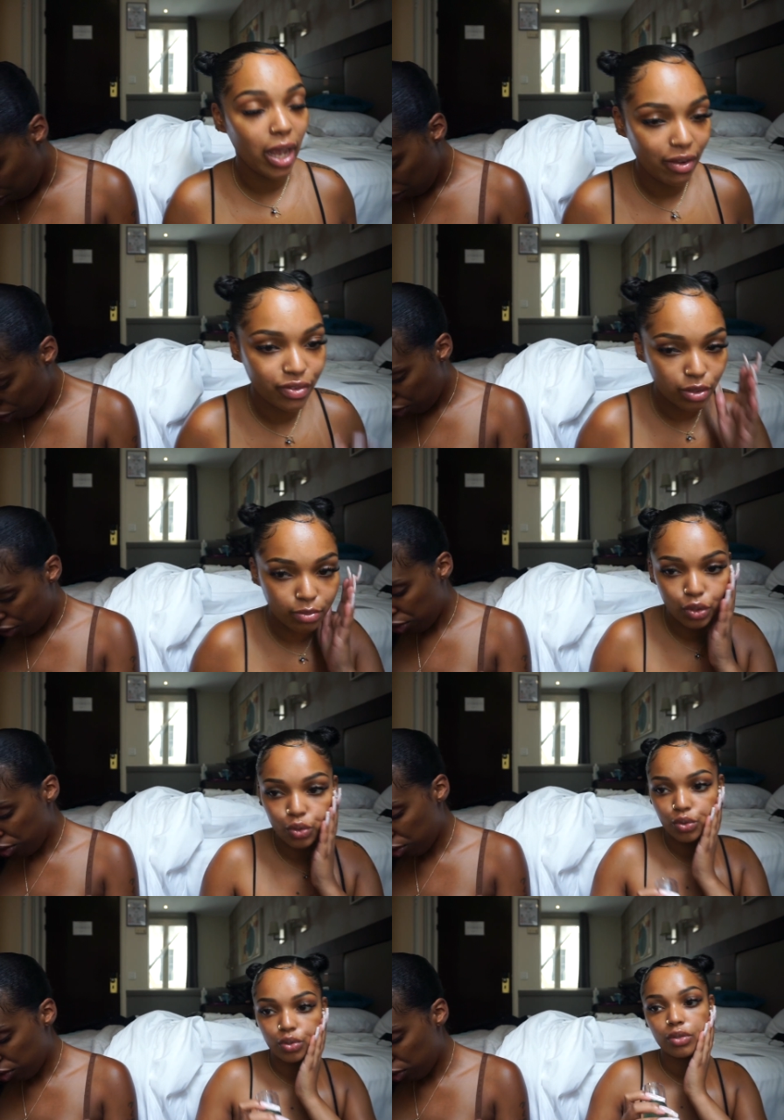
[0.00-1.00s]
have some
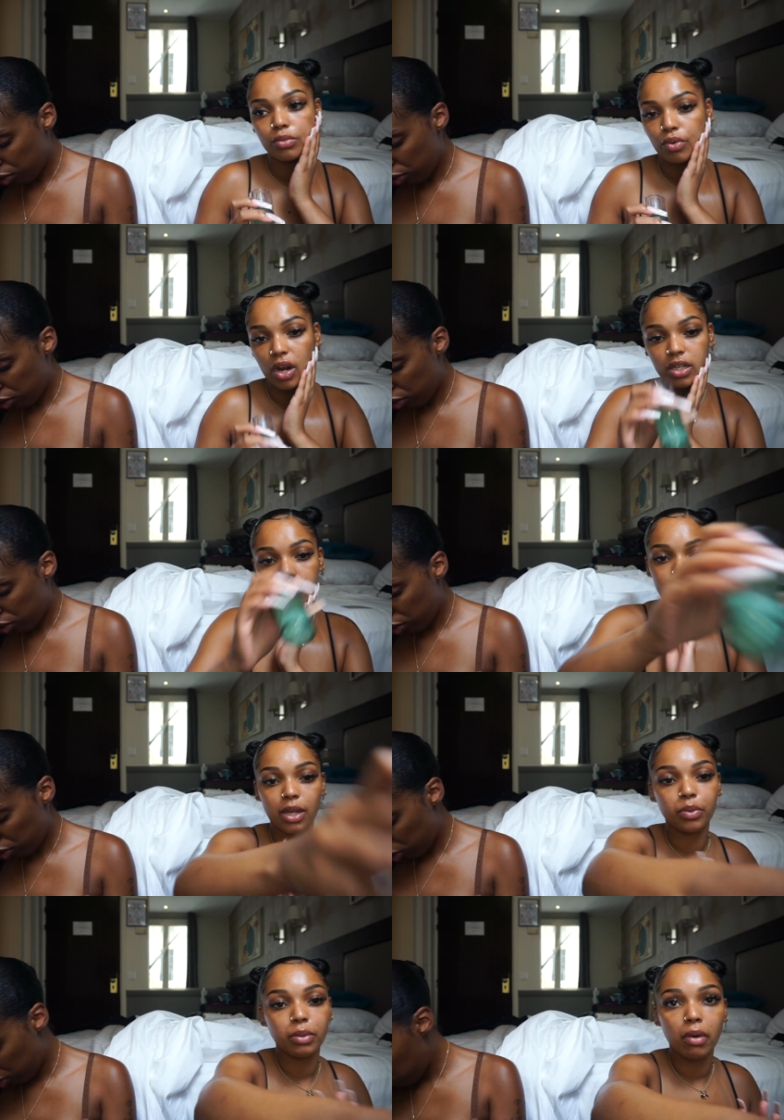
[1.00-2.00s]
new products
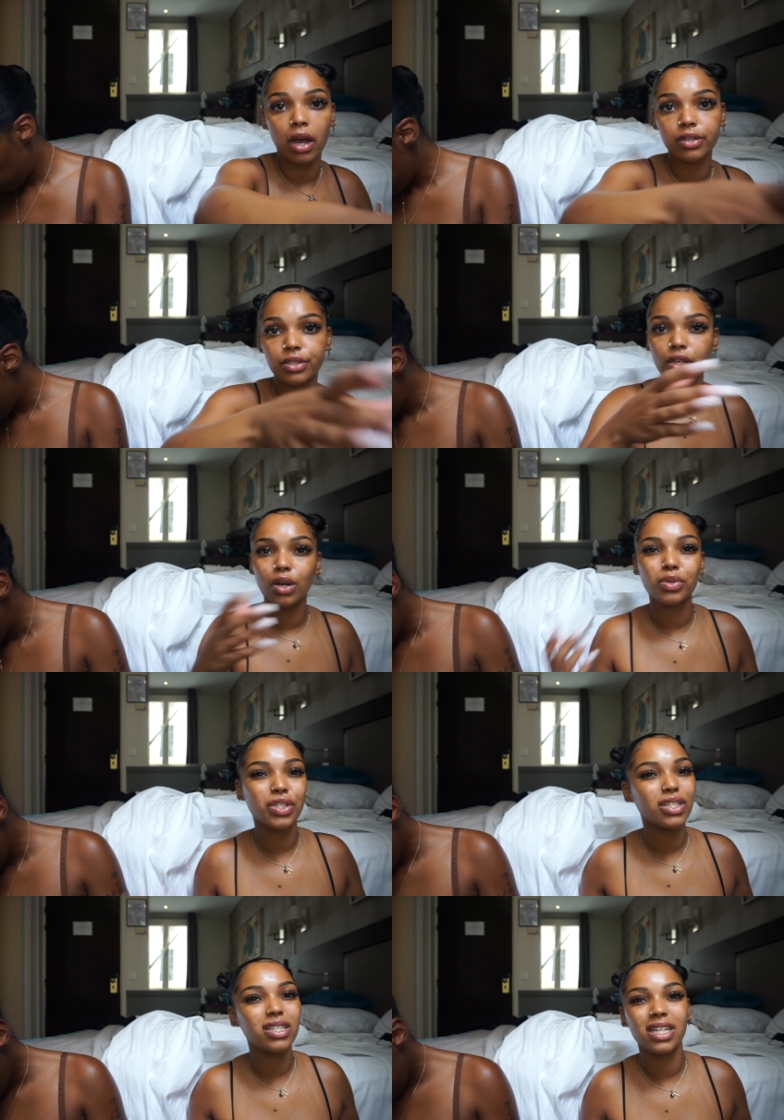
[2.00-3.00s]
that we bought. So we're
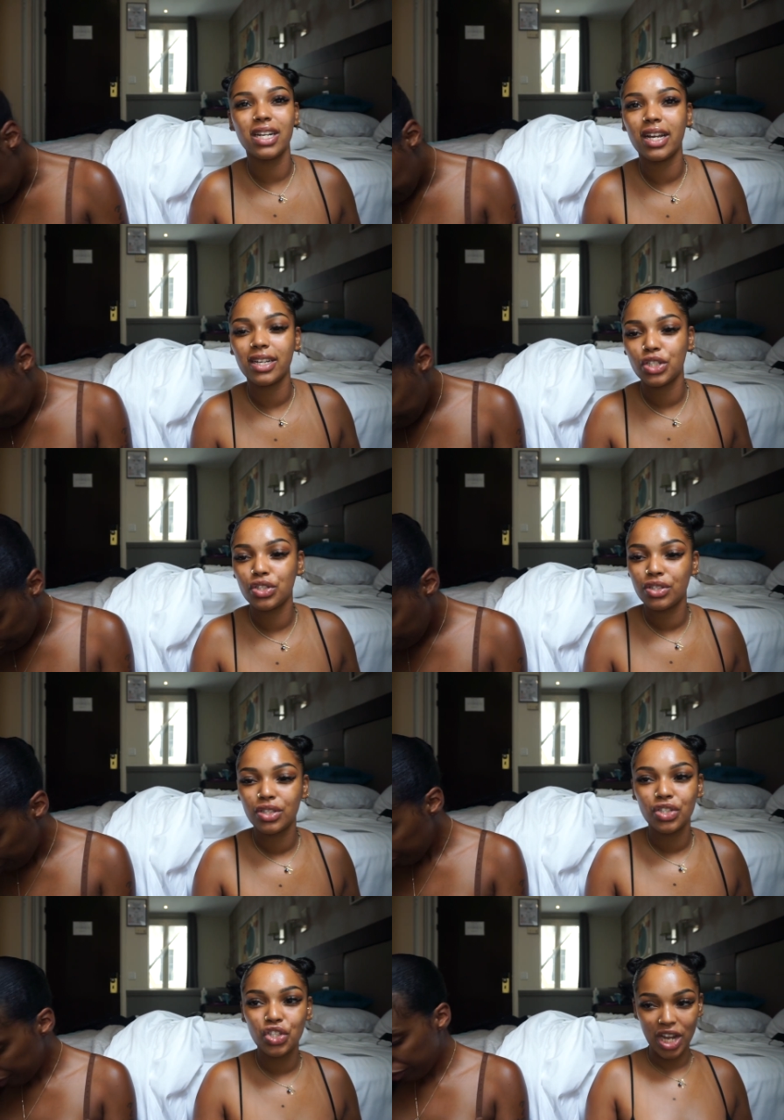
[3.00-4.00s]
just gonna
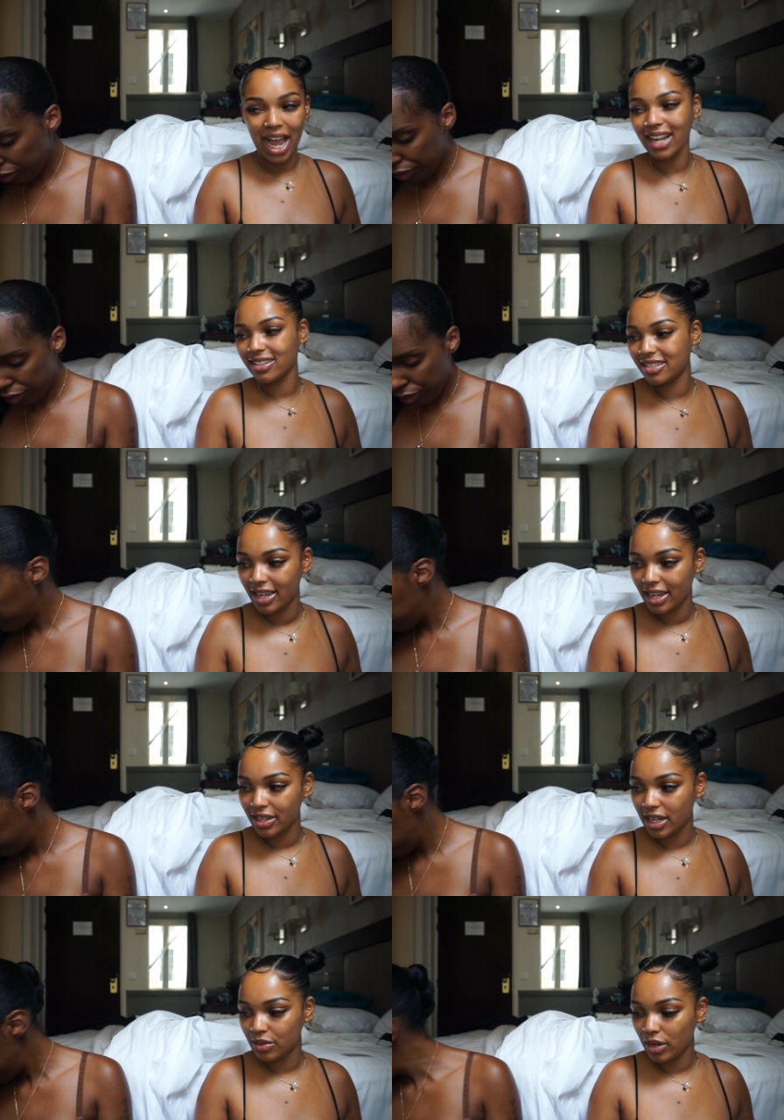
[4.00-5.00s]
chat and
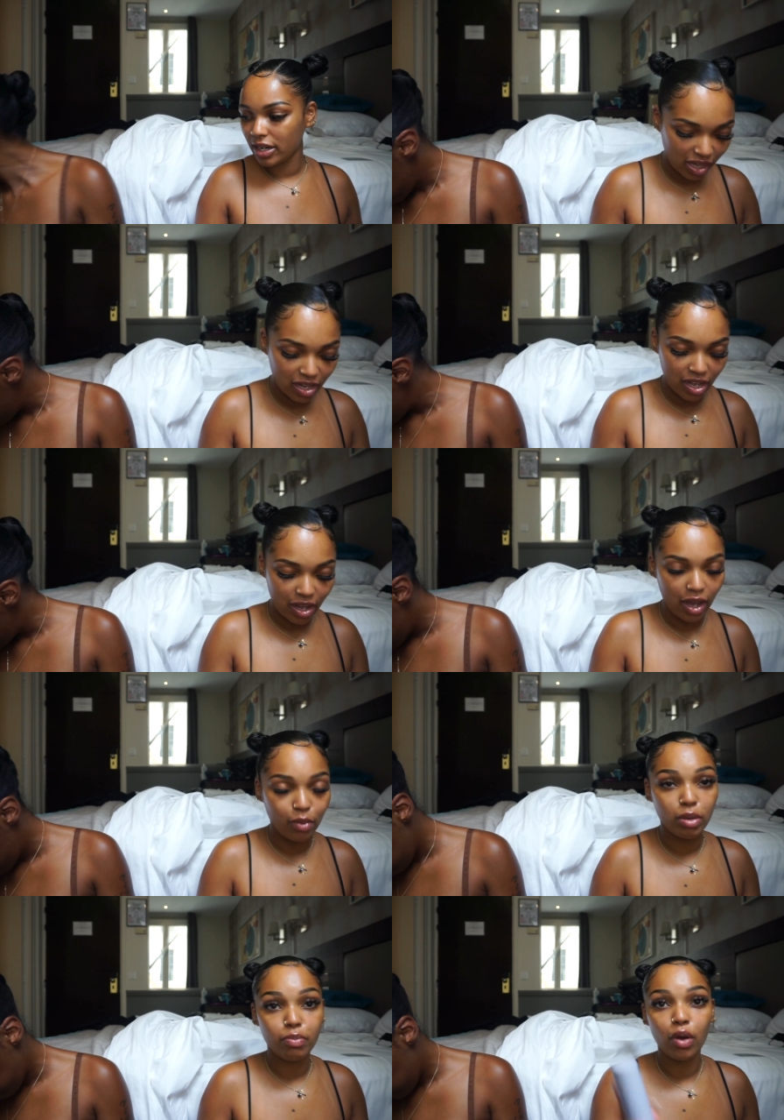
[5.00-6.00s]
get ready. Uh,
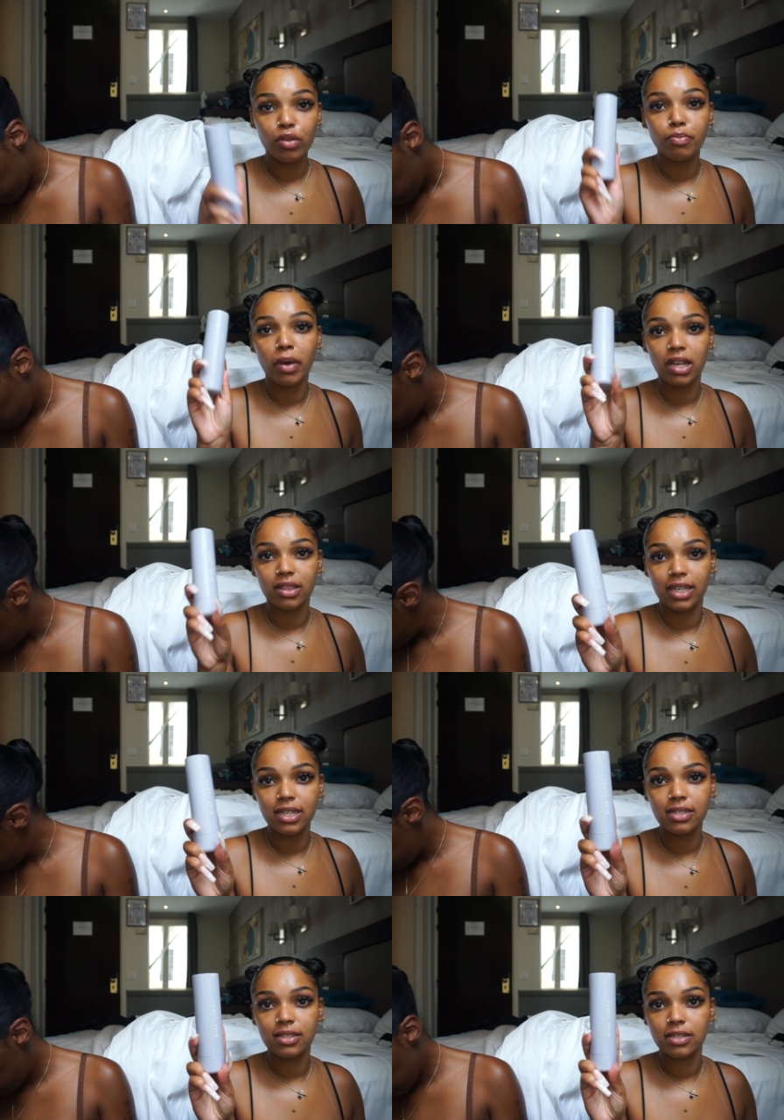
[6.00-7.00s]
we both bought
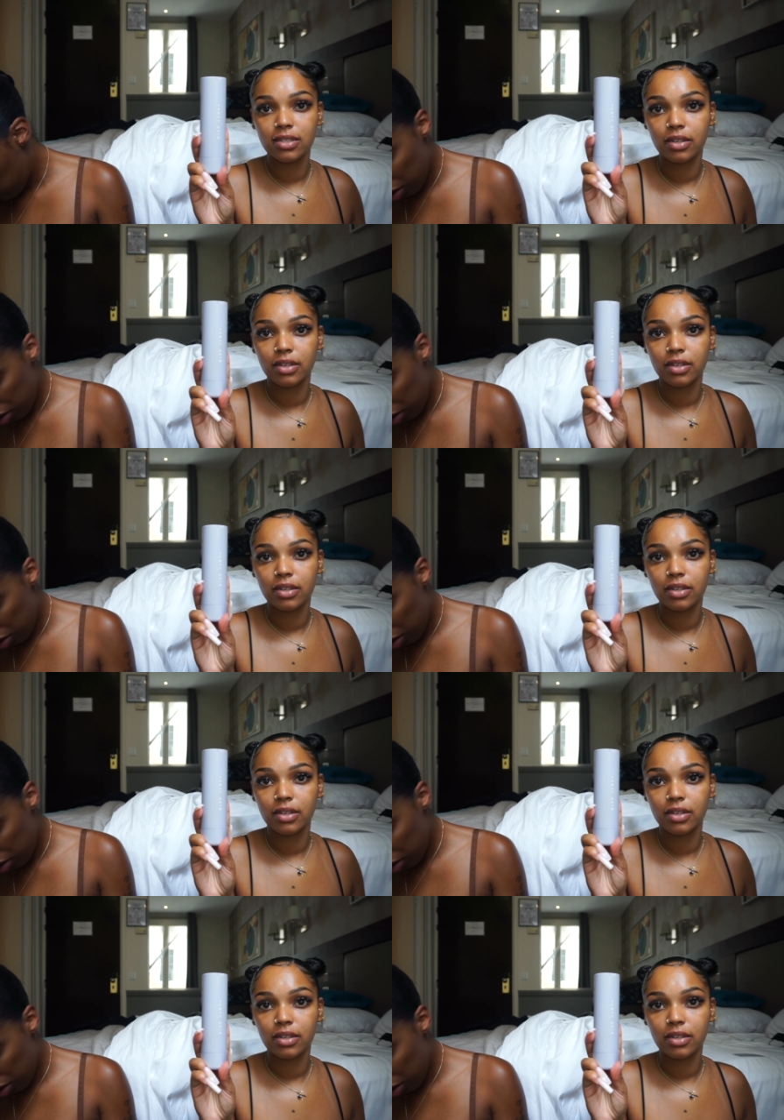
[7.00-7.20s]
this.